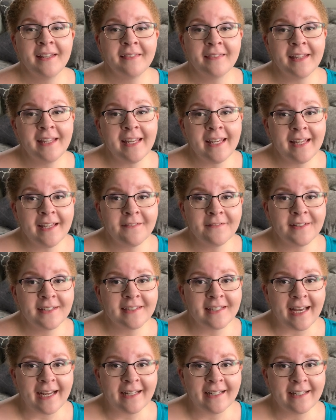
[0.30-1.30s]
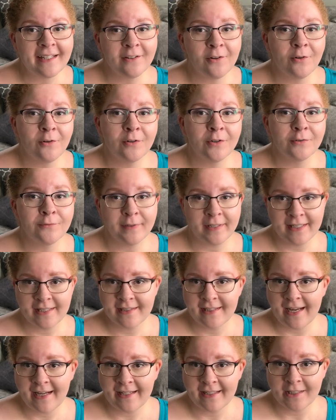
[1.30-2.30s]
Thinking of designing or
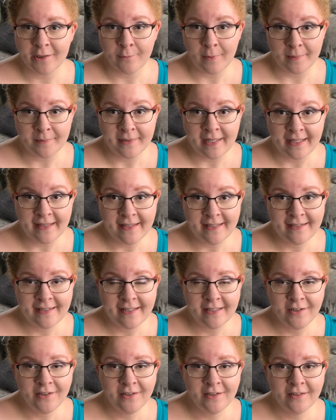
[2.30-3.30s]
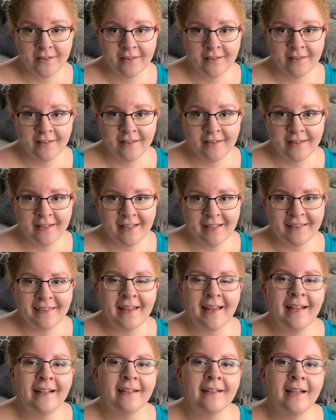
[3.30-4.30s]
redesigning your website this year?
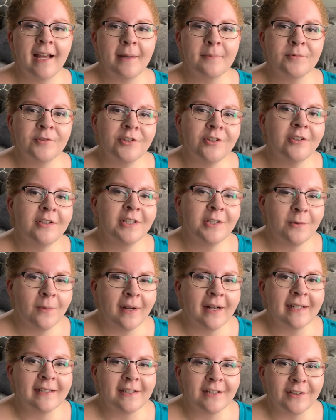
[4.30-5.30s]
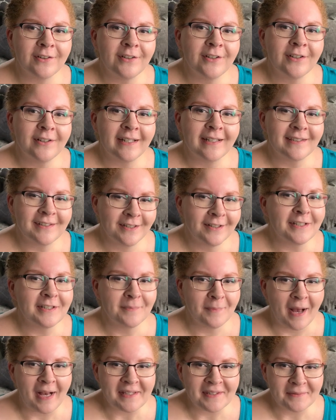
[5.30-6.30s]
Then I'm sure you want it to look as good as
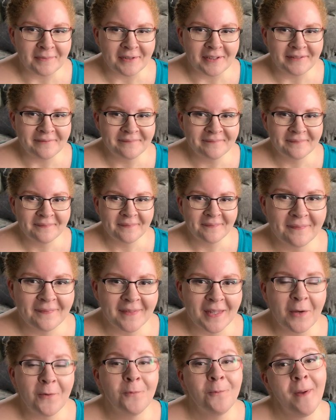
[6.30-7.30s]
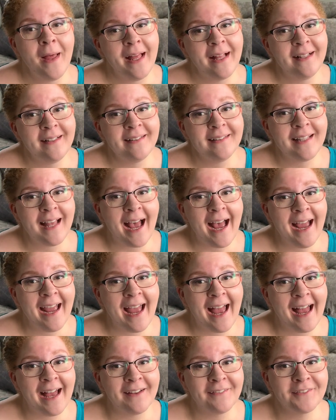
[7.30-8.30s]
possible. Well, I
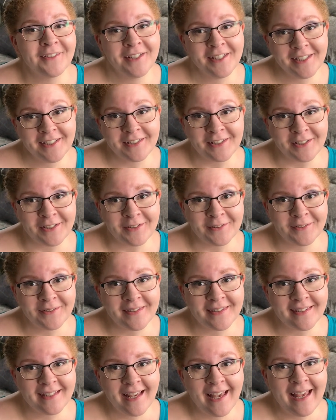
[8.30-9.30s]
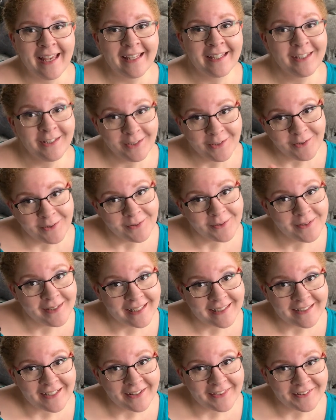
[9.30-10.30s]
have good news. You
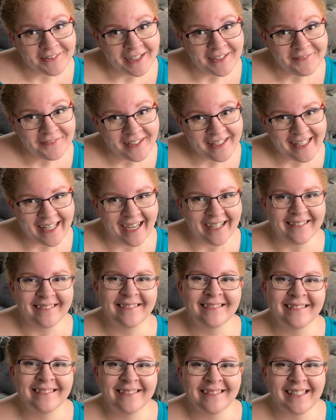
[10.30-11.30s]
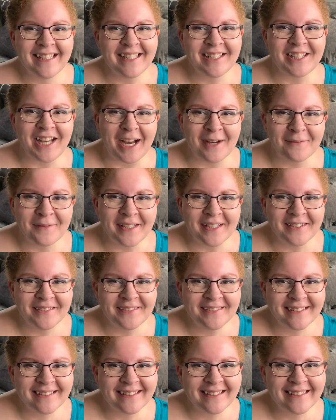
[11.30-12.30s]
clicked on the right video. Good job,
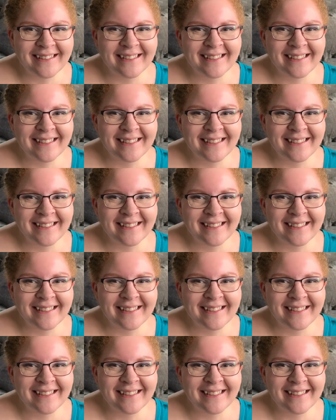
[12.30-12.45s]
you.